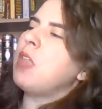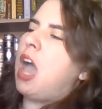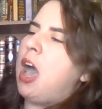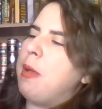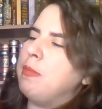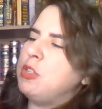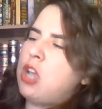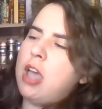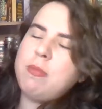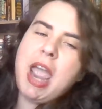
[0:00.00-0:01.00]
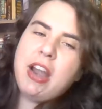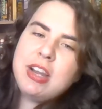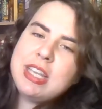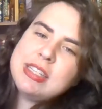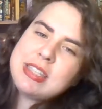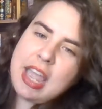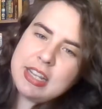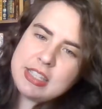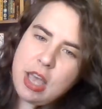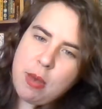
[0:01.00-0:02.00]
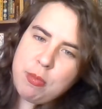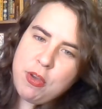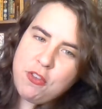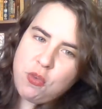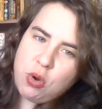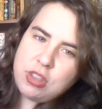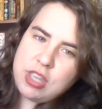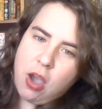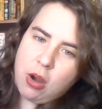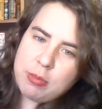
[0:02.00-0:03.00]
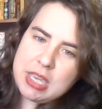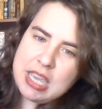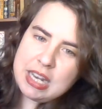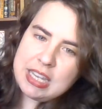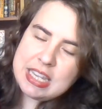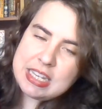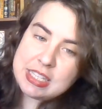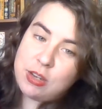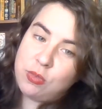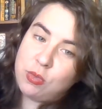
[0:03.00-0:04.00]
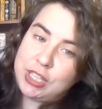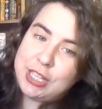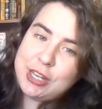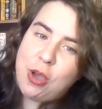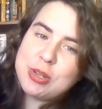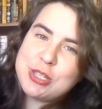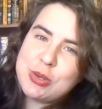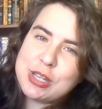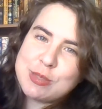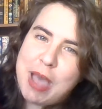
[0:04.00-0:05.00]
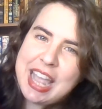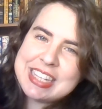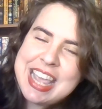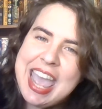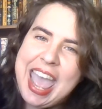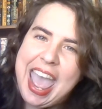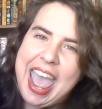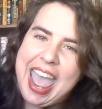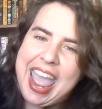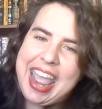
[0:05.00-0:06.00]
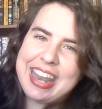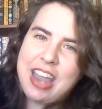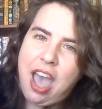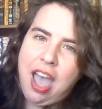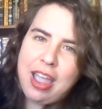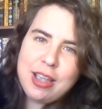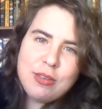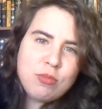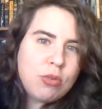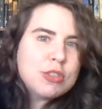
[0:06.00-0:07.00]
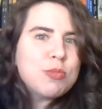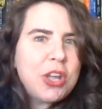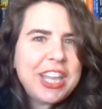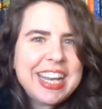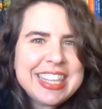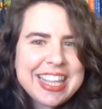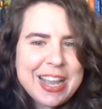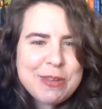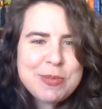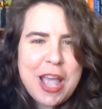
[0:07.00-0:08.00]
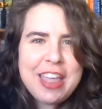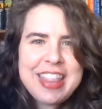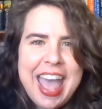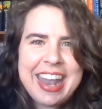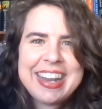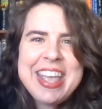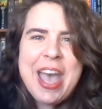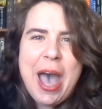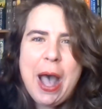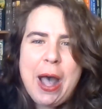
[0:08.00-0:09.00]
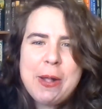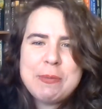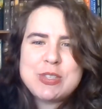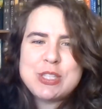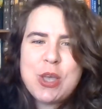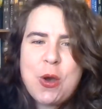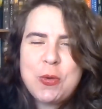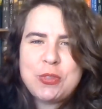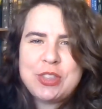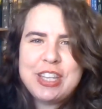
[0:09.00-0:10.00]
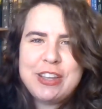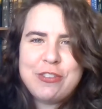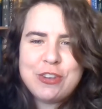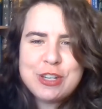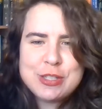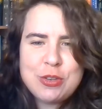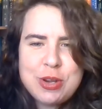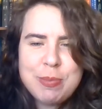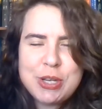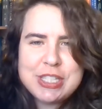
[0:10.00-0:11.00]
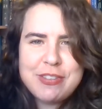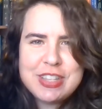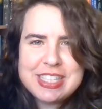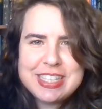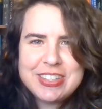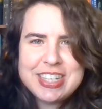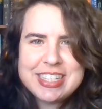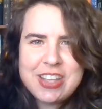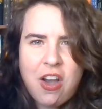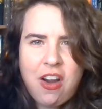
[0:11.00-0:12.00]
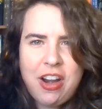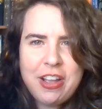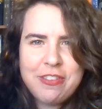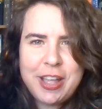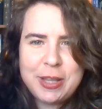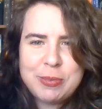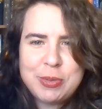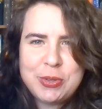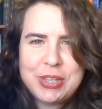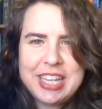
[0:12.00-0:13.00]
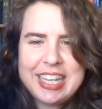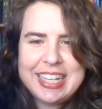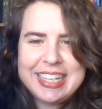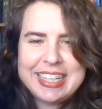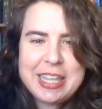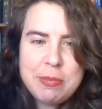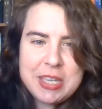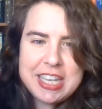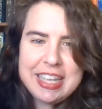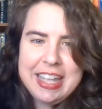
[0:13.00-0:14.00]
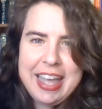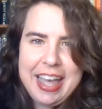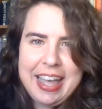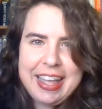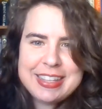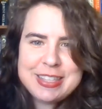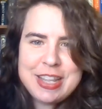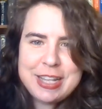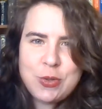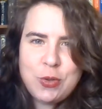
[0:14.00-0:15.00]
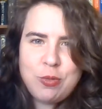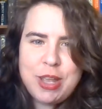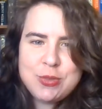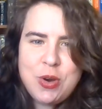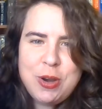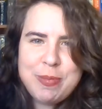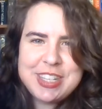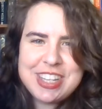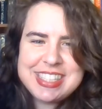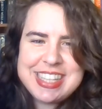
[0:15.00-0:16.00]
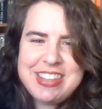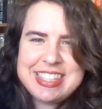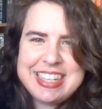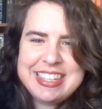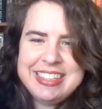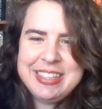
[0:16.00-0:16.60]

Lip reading: John Perry, signs up for the army, and he doesn't really know what to expect. And I won't spoil anything beyond that. So the first three books of the series are available in Libby. And that's Old Man's War by John Scalzi.